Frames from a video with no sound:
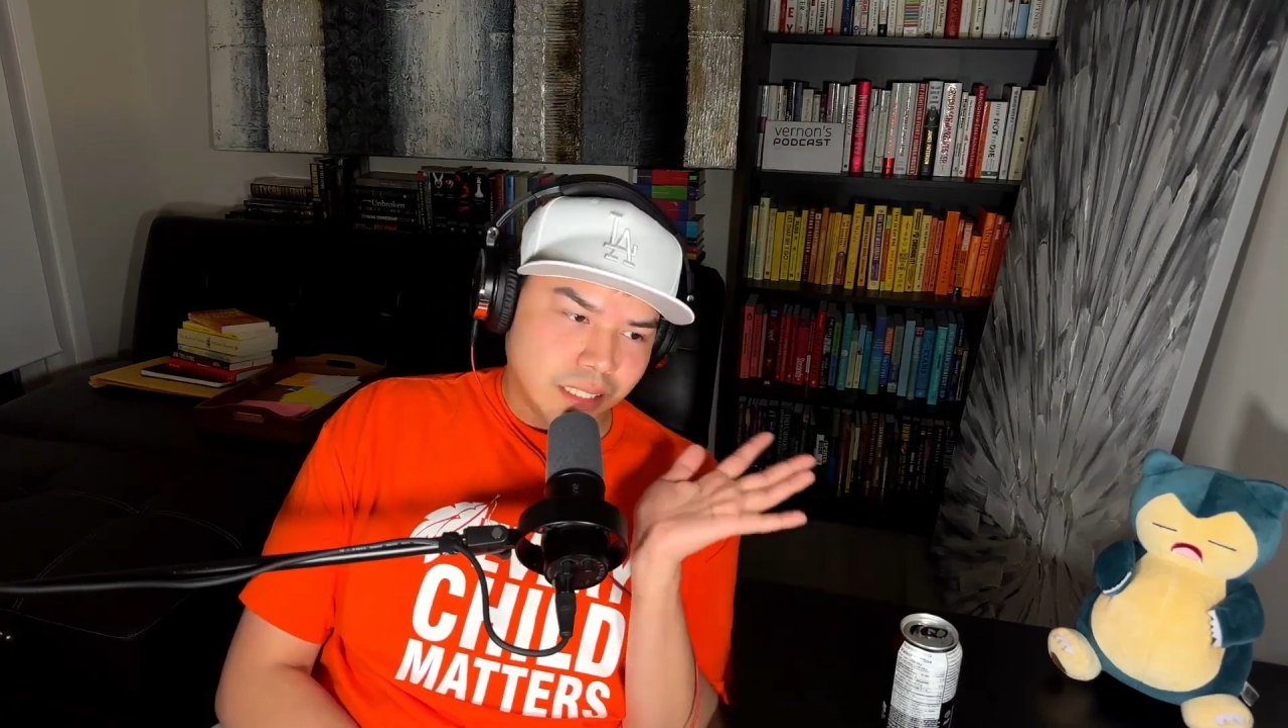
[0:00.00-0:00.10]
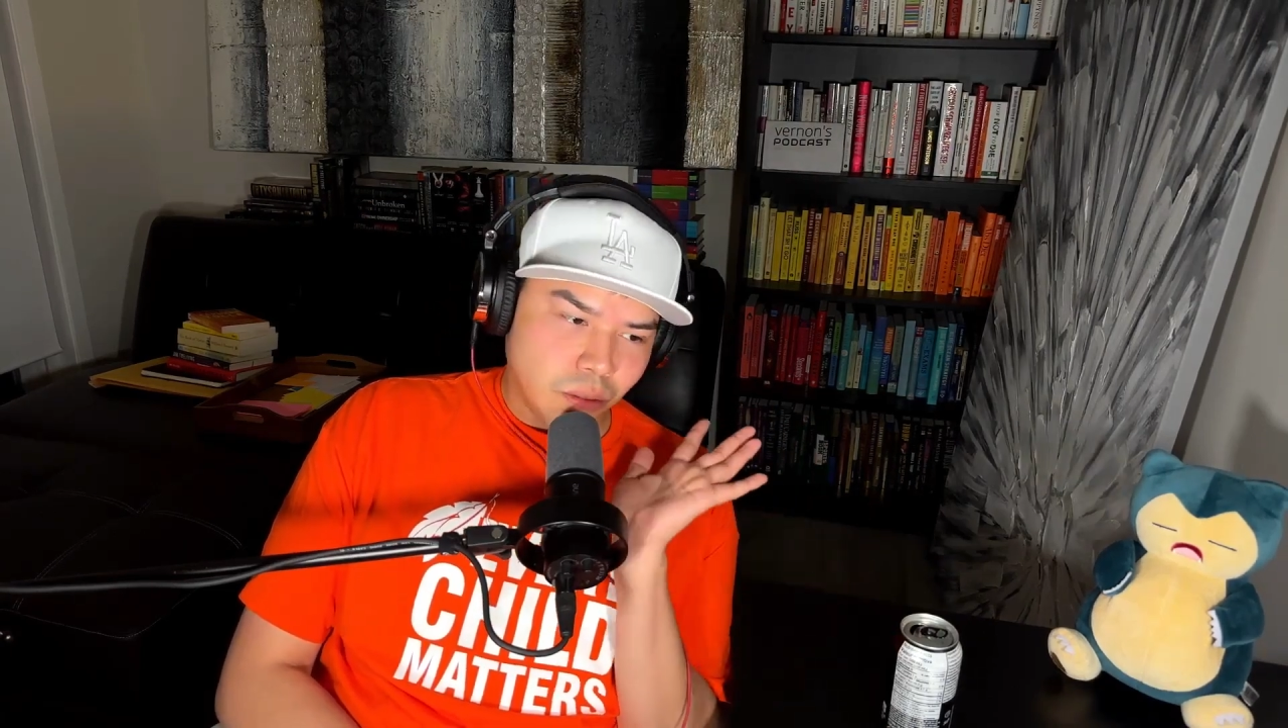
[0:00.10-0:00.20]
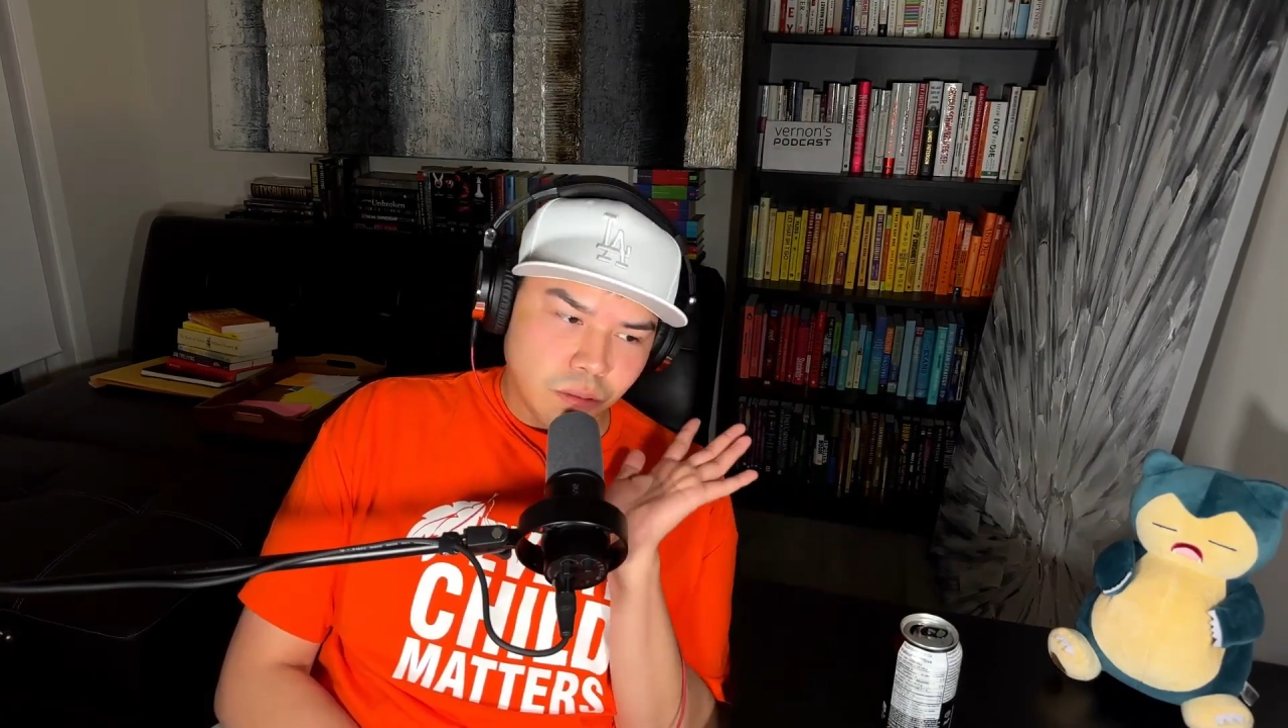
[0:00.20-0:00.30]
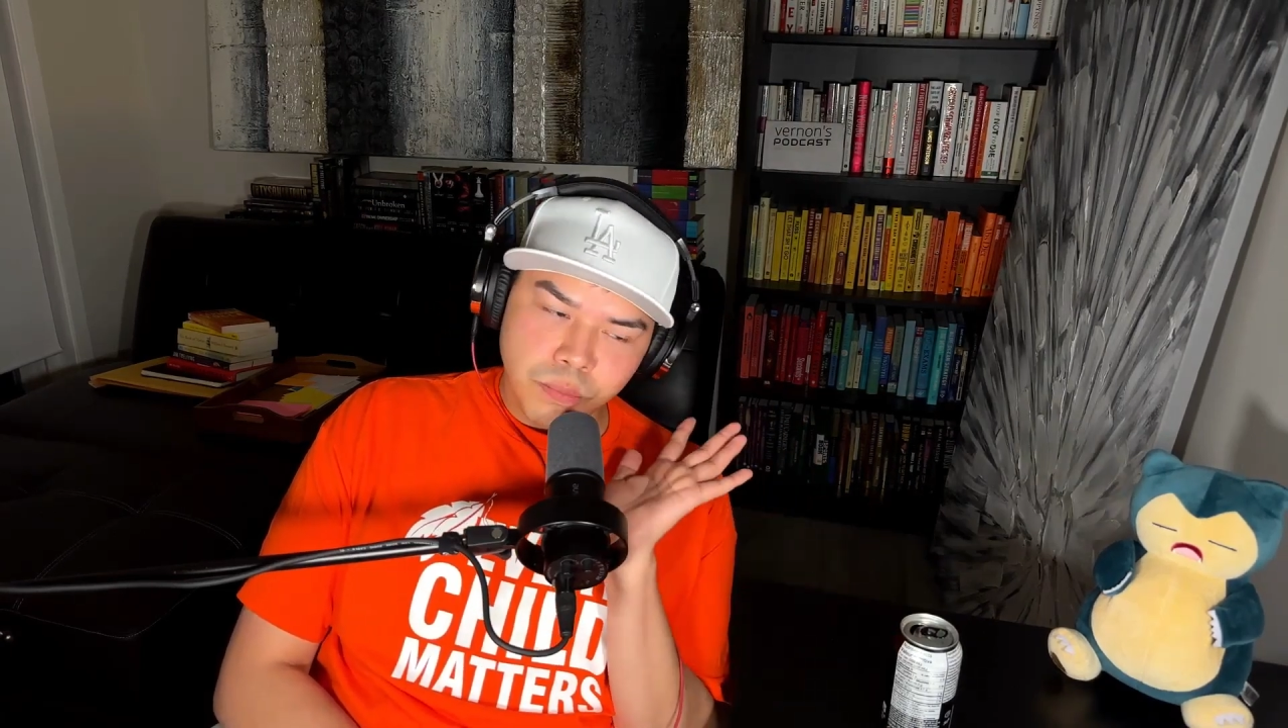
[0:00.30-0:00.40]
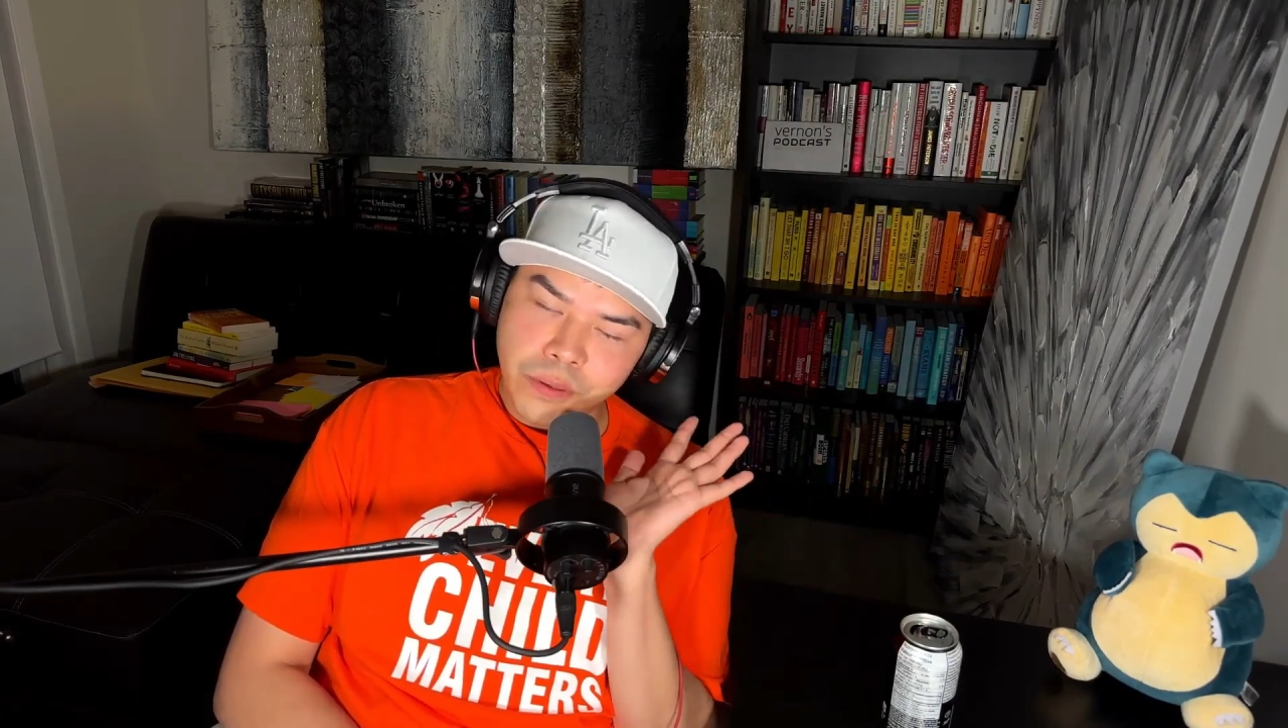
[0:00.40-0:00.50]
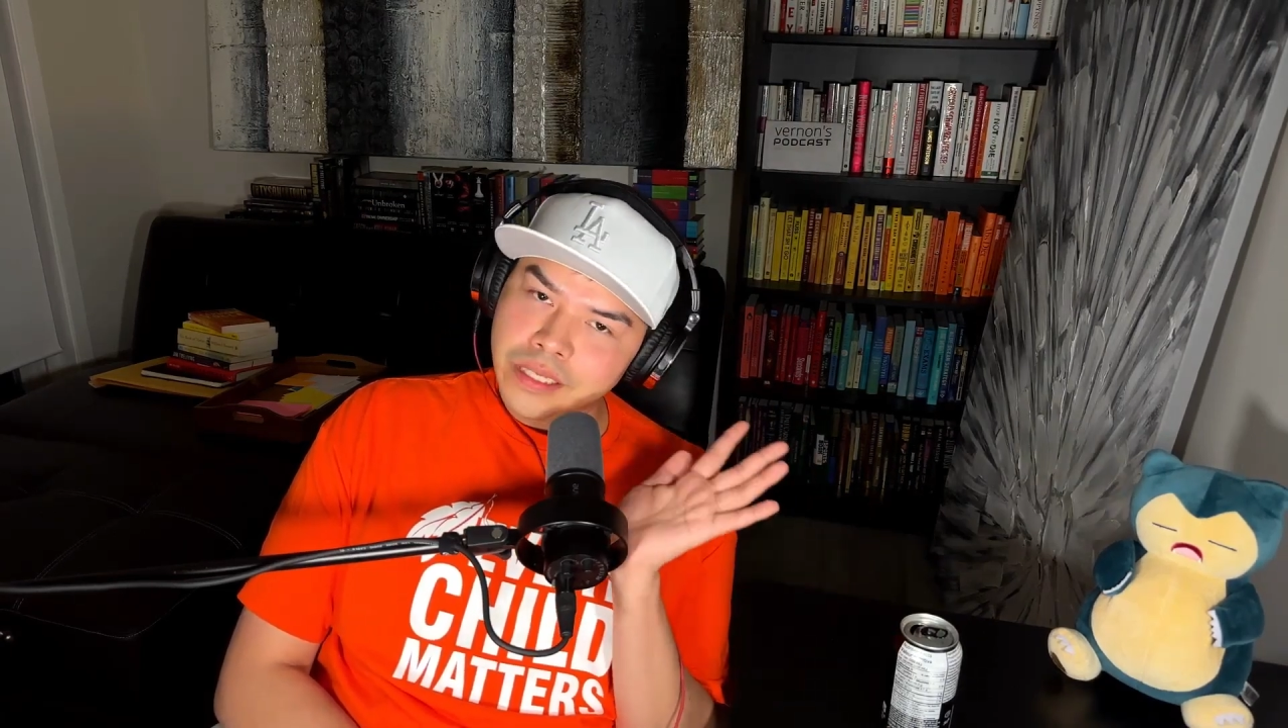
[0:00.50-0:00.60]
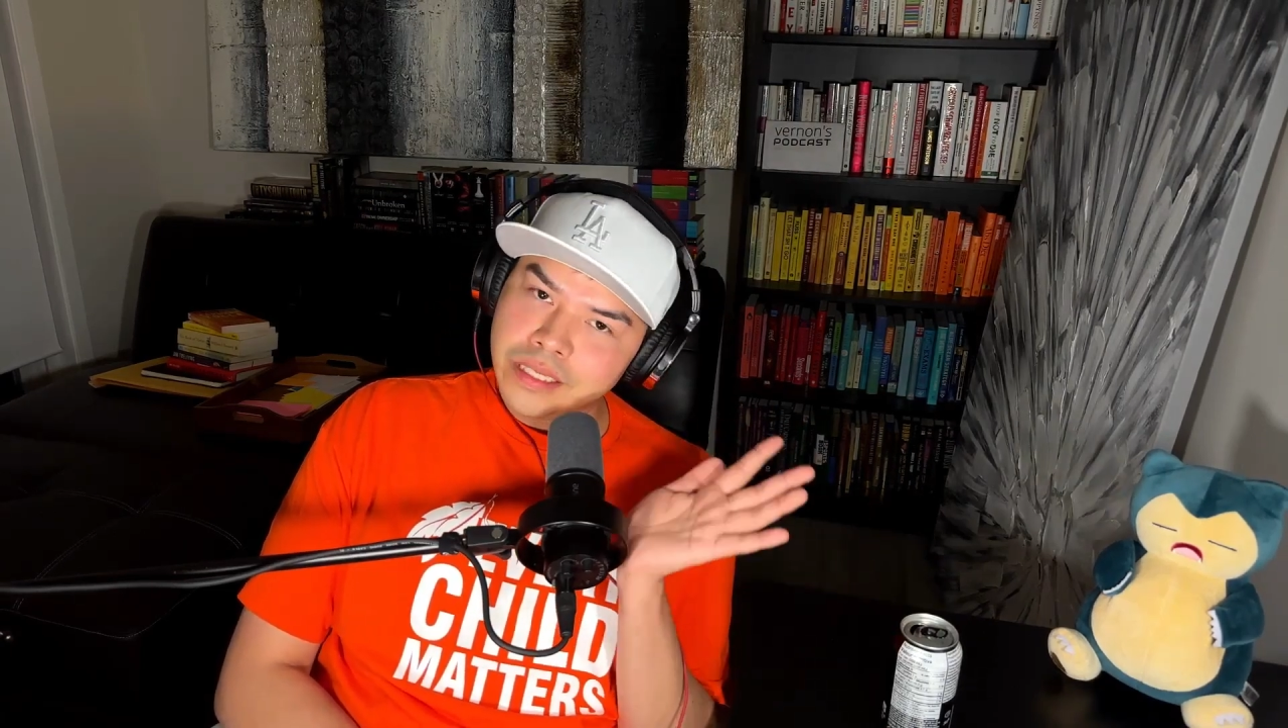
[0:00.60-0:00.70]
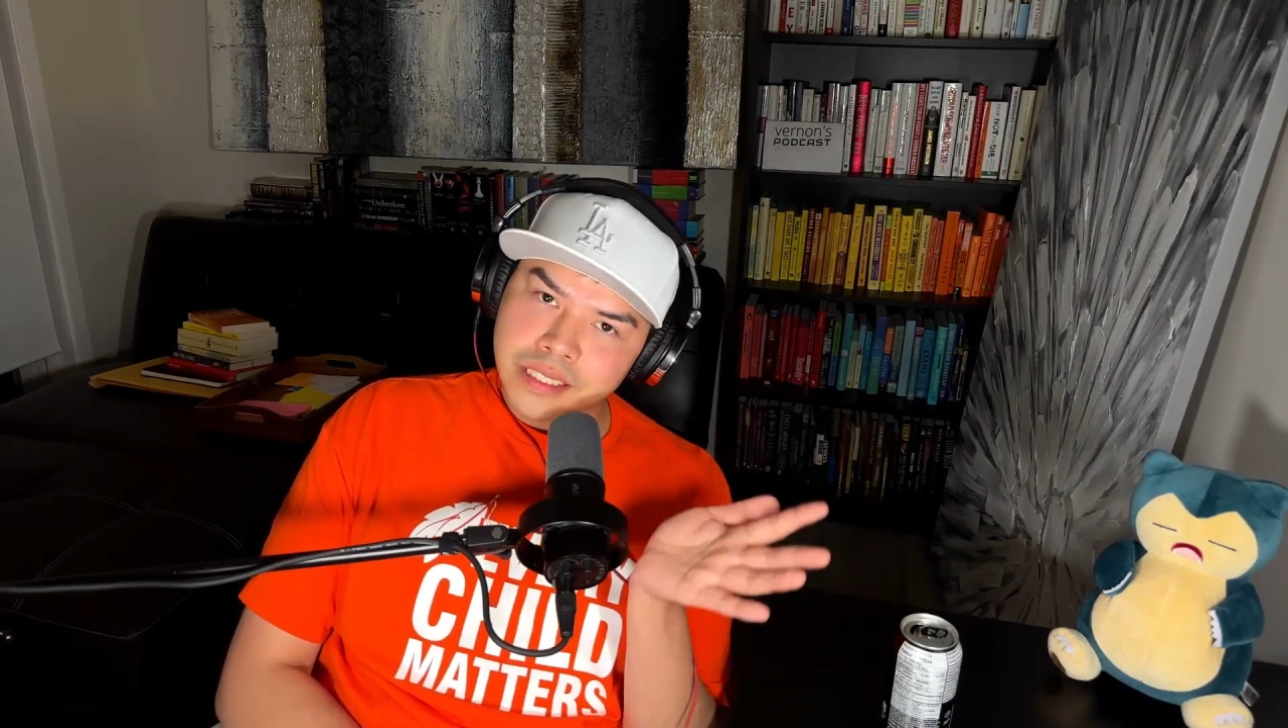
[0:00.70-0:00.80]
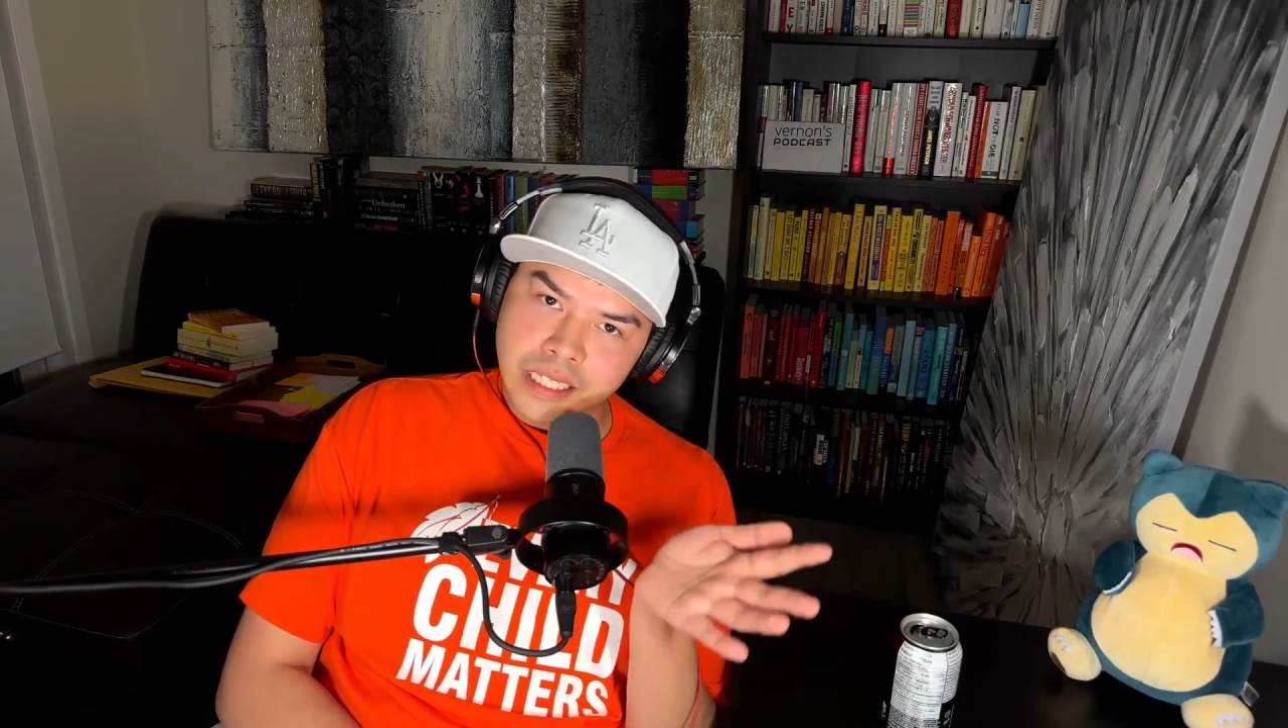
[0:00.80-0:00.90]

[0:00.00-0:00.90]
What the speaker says: the whole point of this